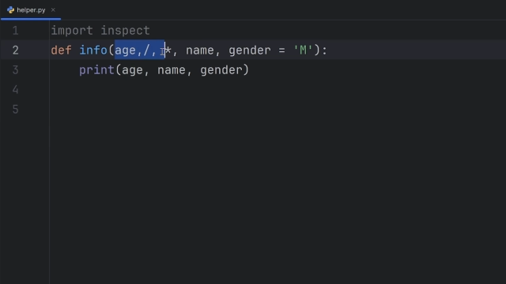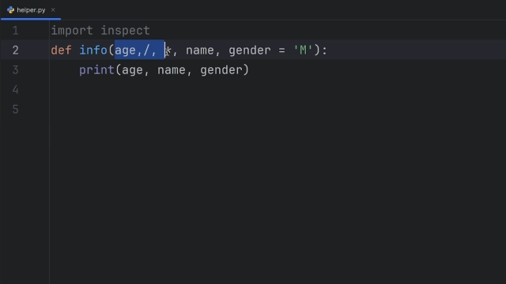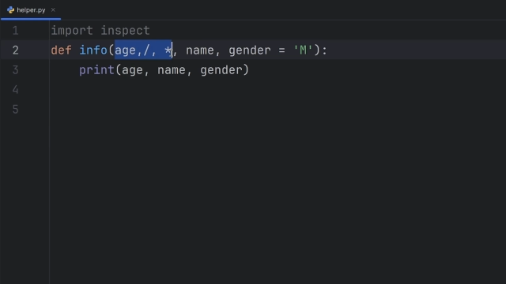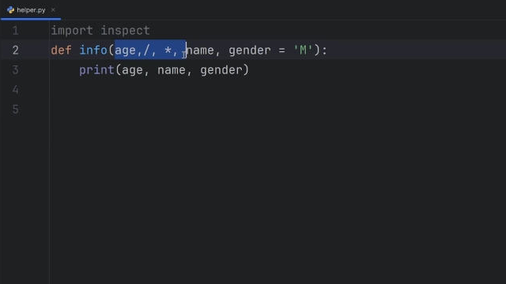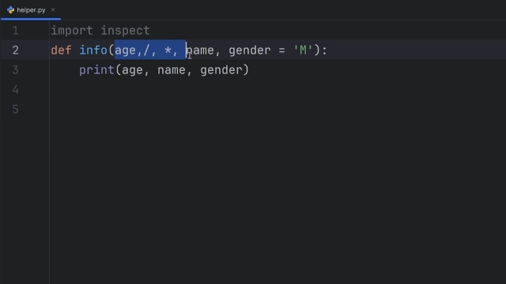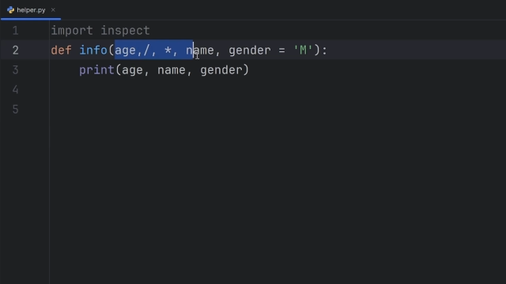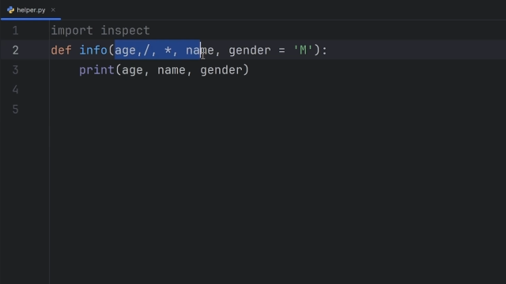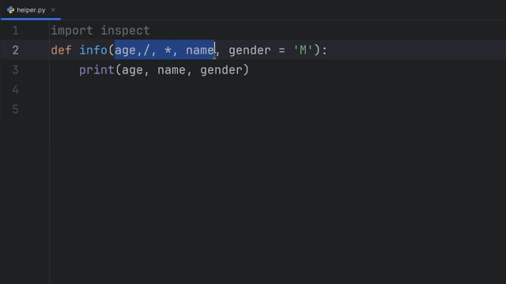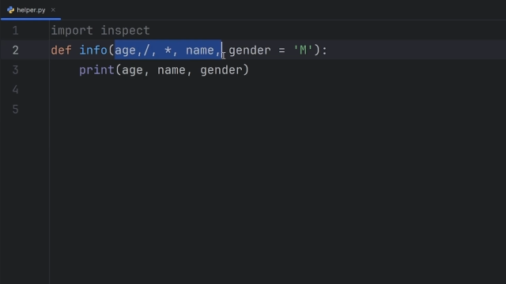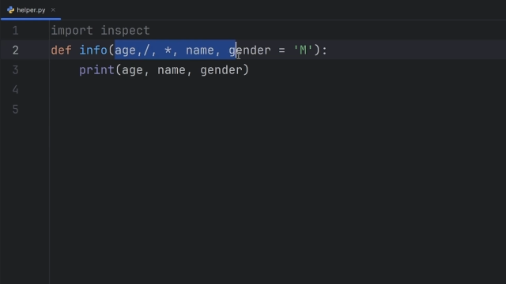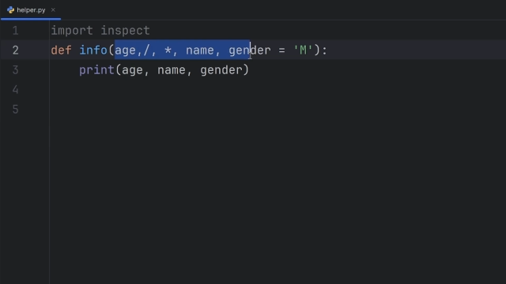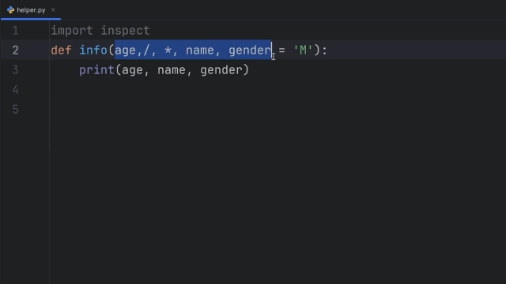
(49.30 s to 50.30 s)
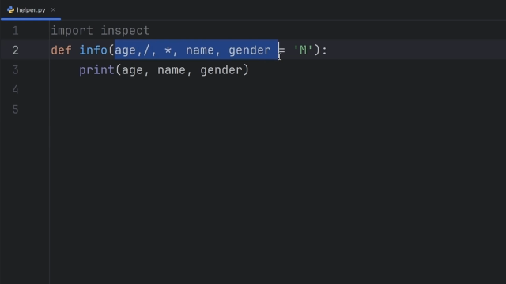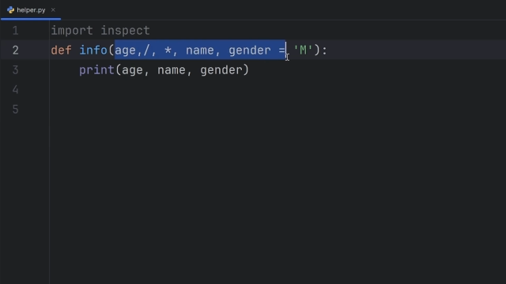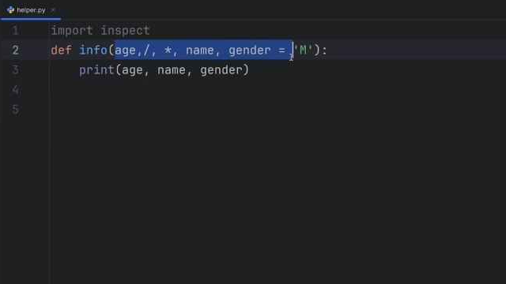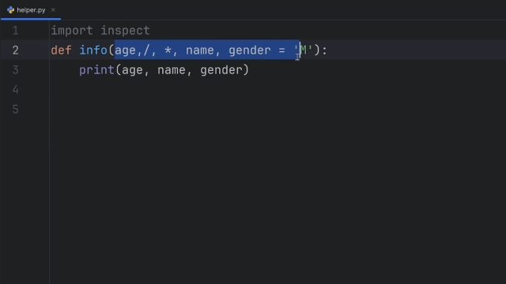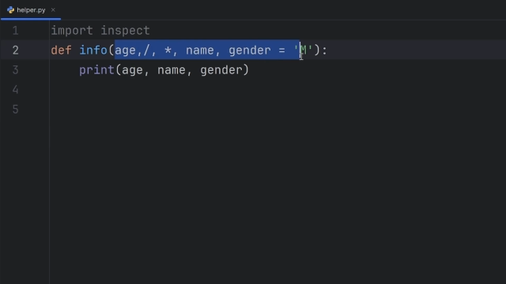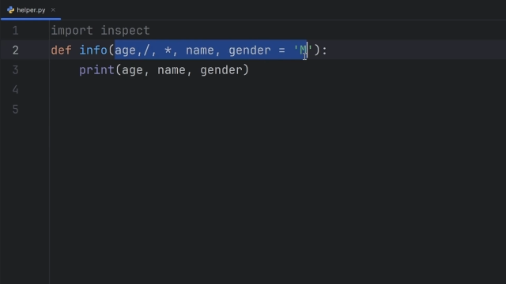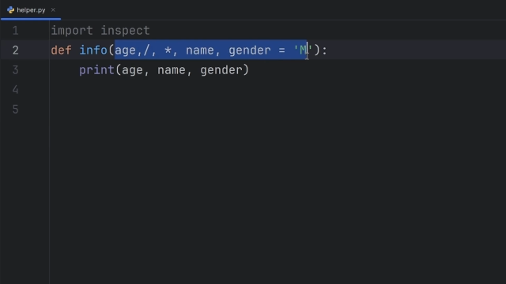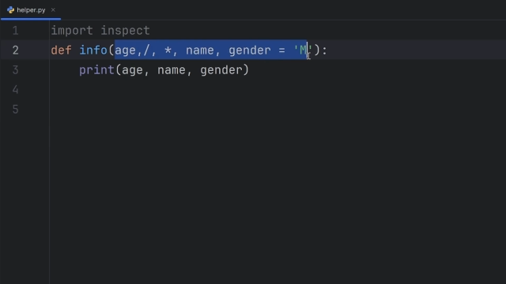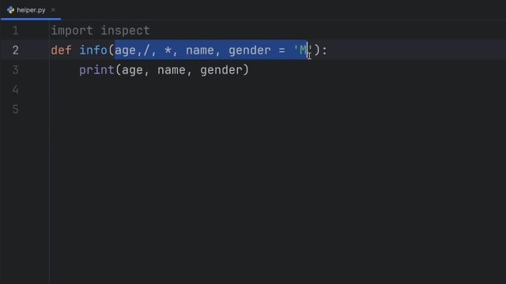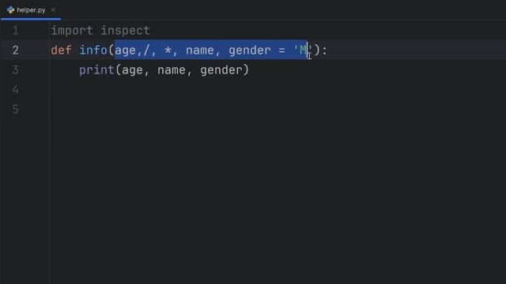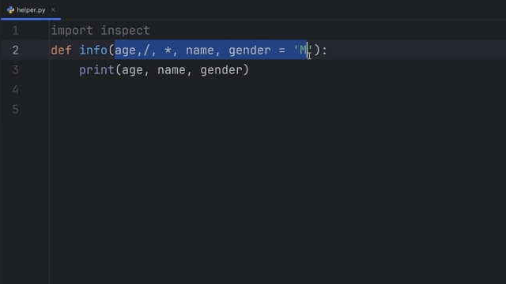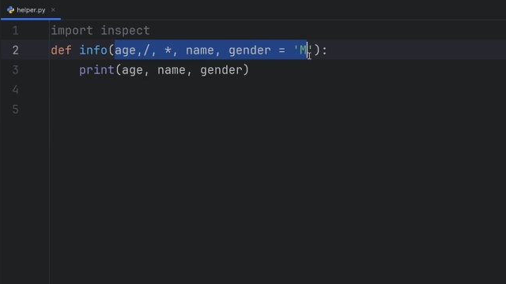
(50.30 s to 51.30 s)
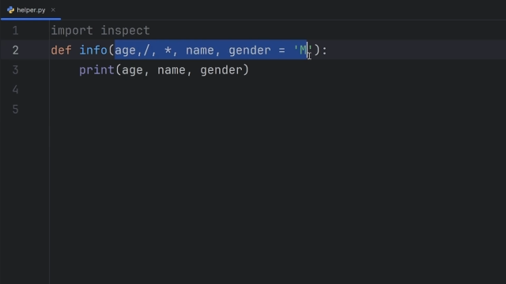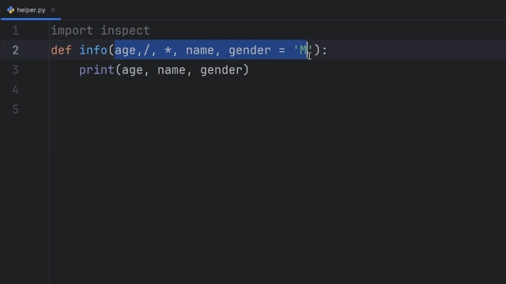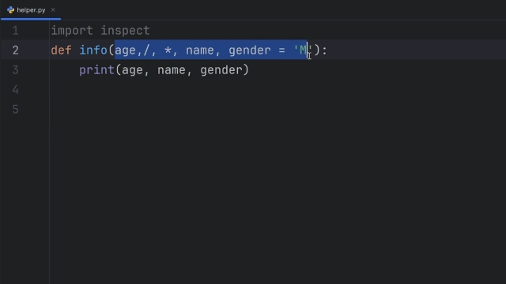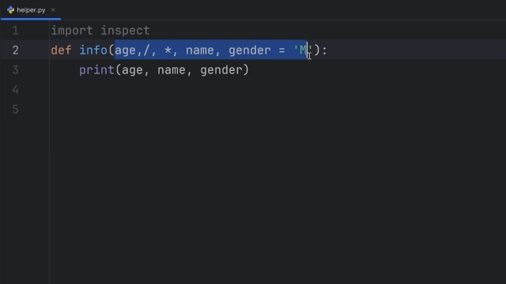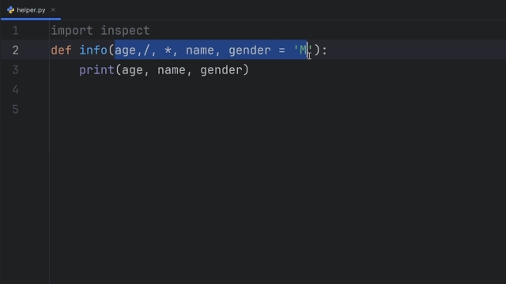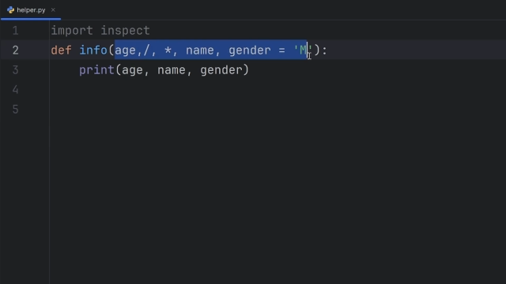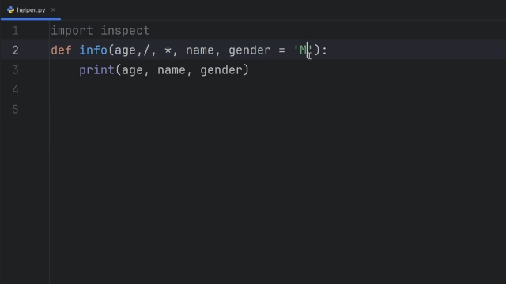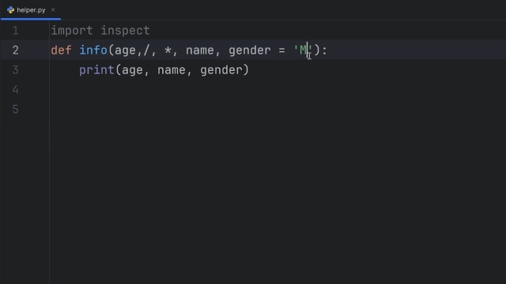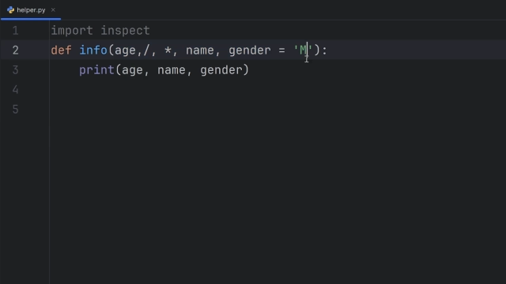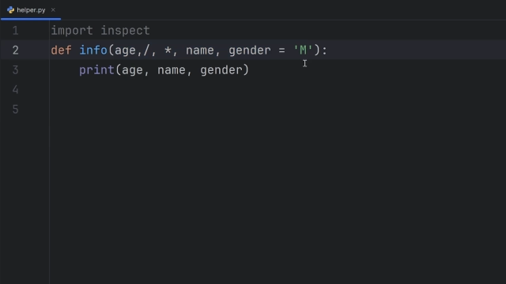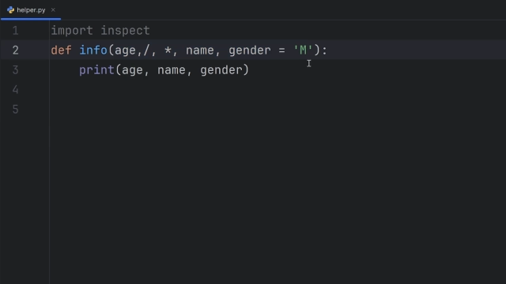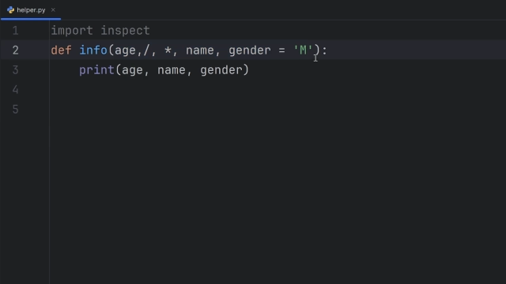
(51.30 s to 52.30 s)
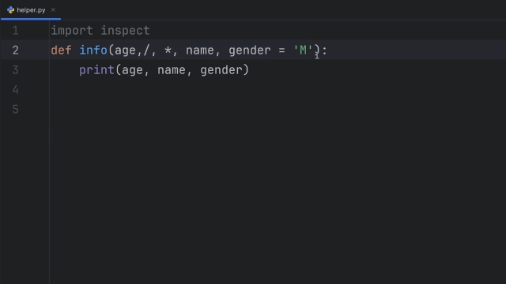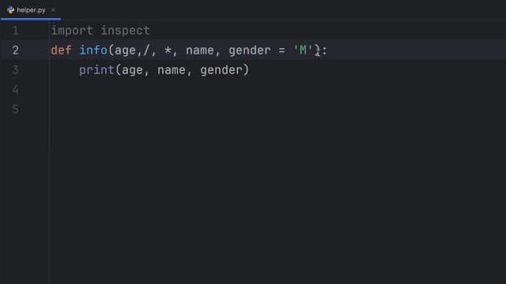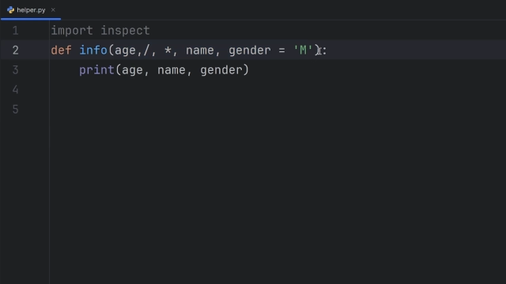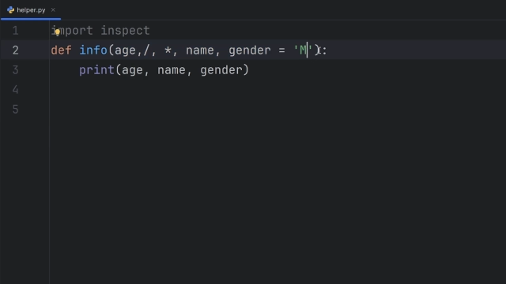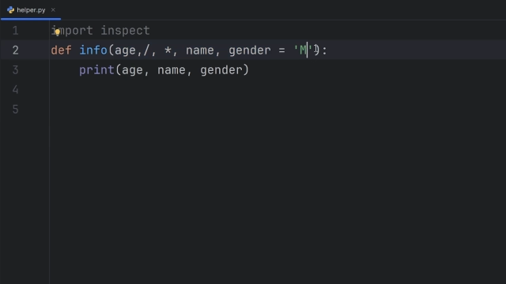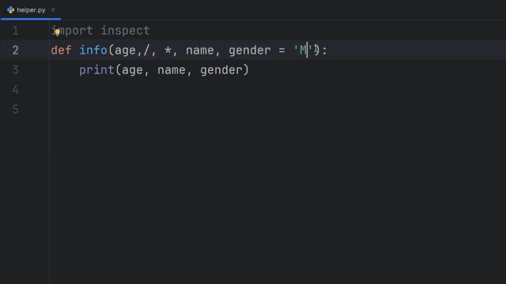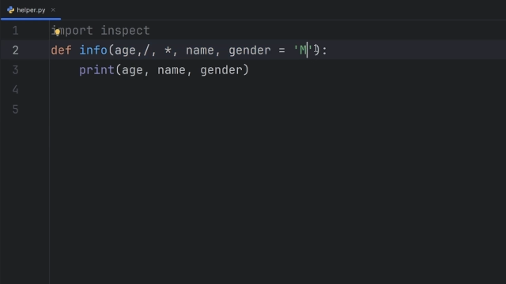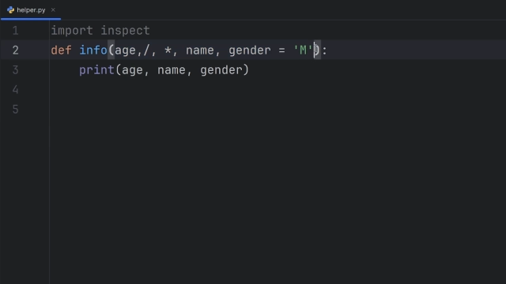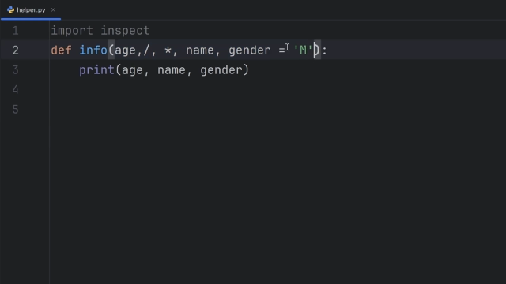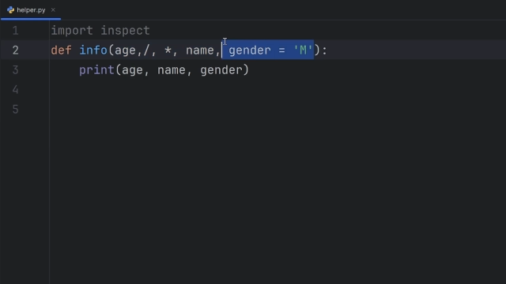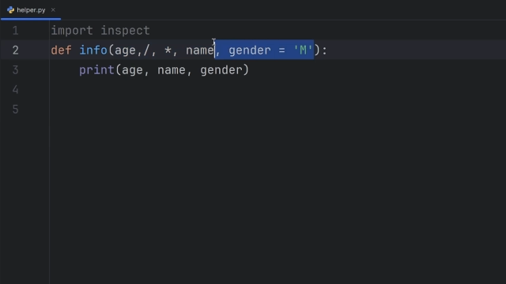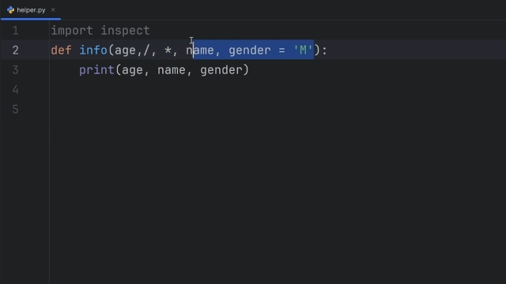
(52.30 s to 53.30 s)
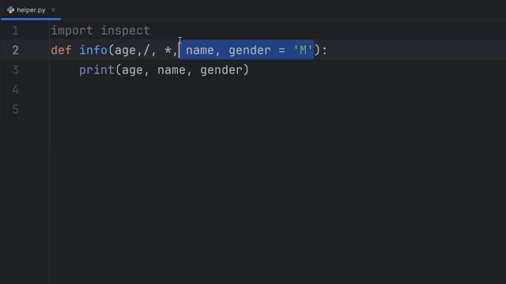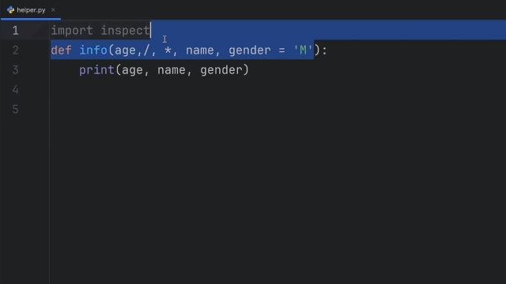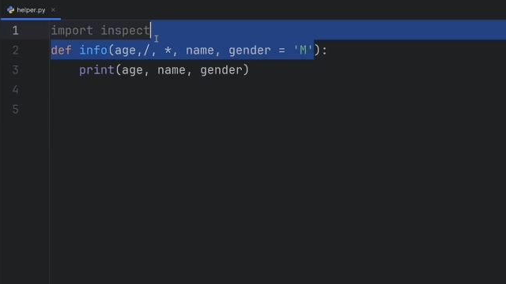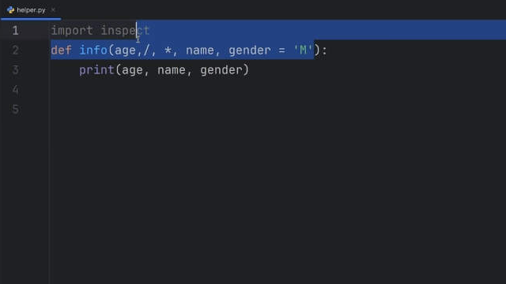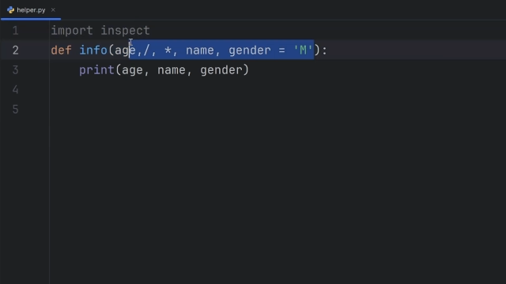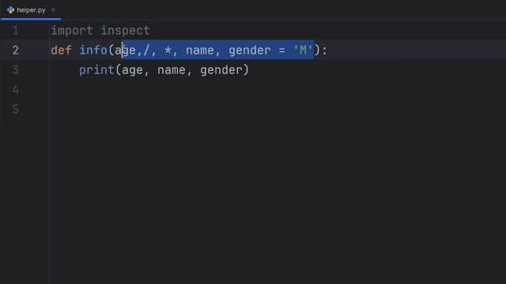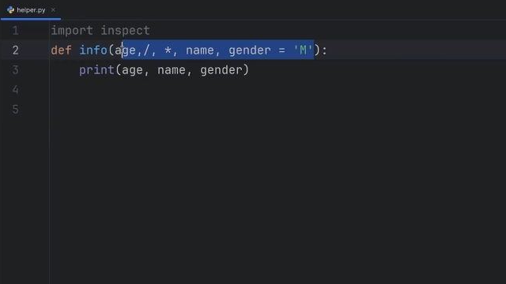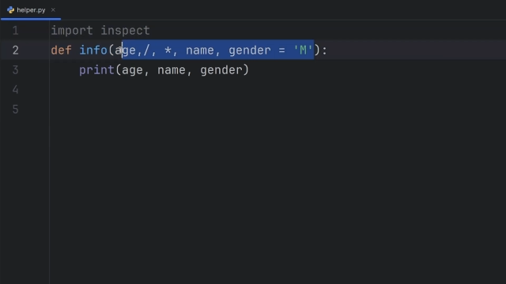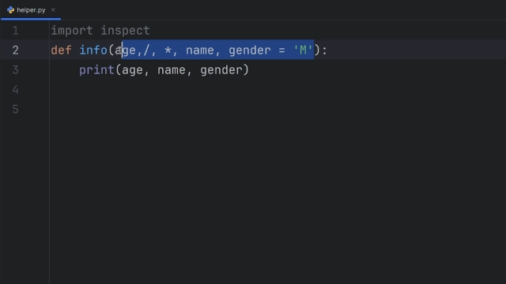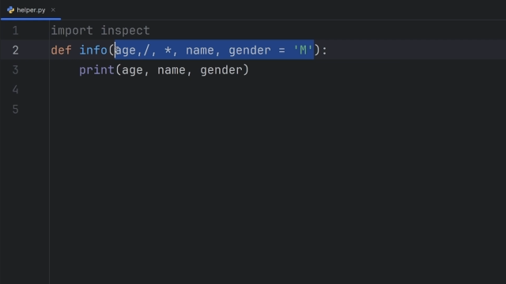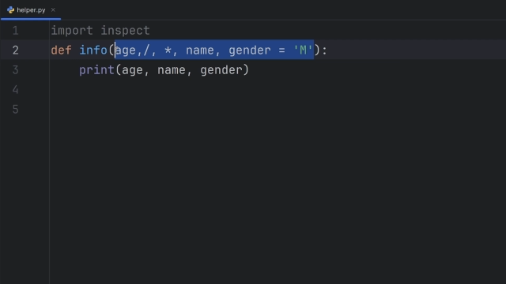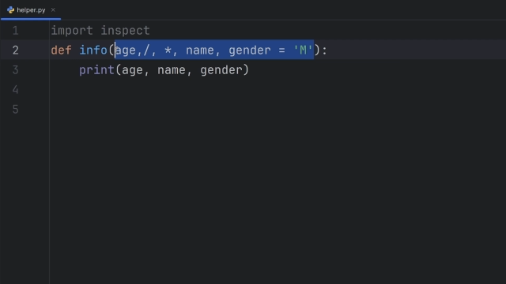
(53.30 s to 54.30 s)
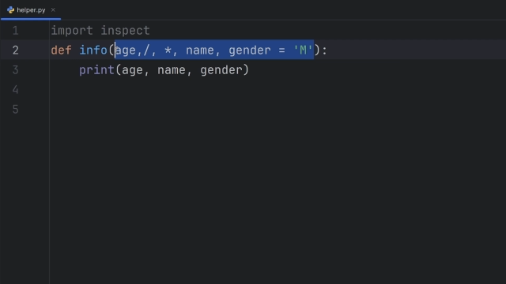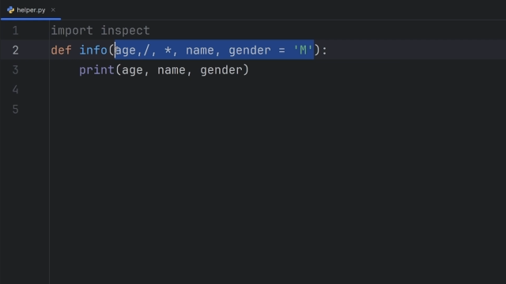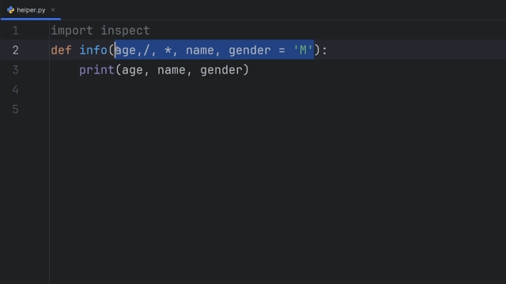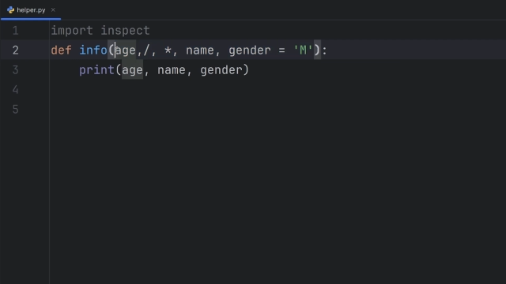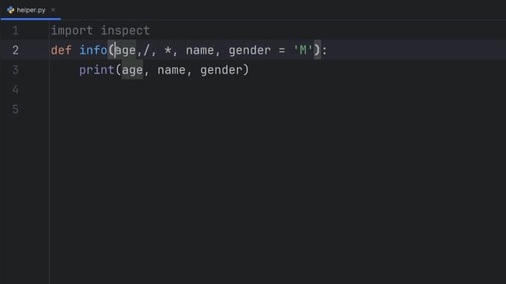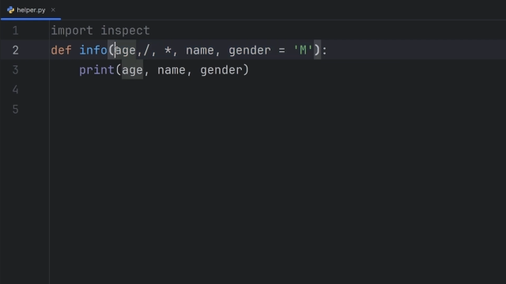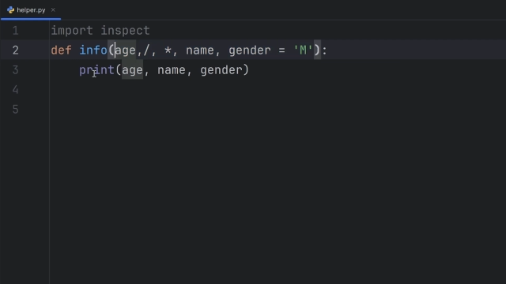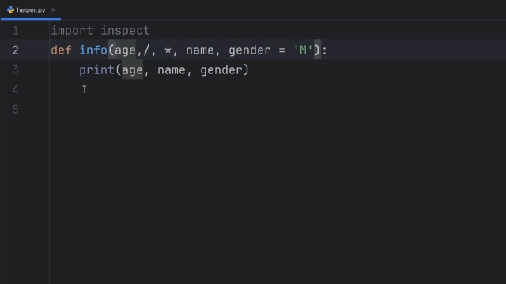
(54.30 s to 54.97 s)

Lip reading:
No face is visible, so there are no lips to read.